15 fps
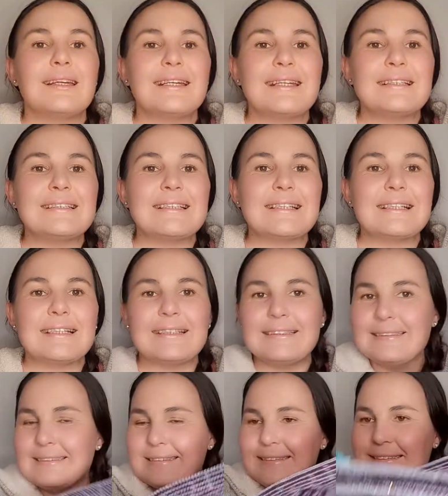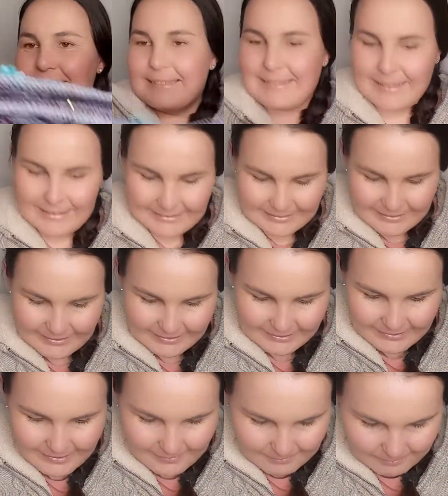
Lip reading: Ietsie Klein, Getruida.